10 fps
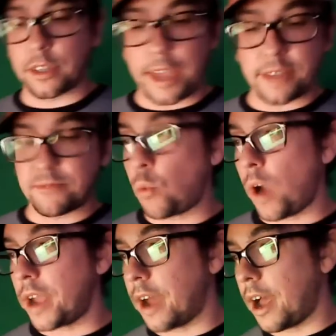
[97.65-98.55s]
like,
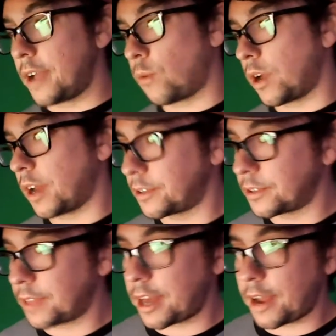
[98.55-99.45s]
why not? Why not
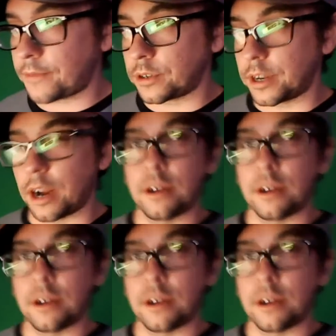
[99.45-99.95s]
do that after,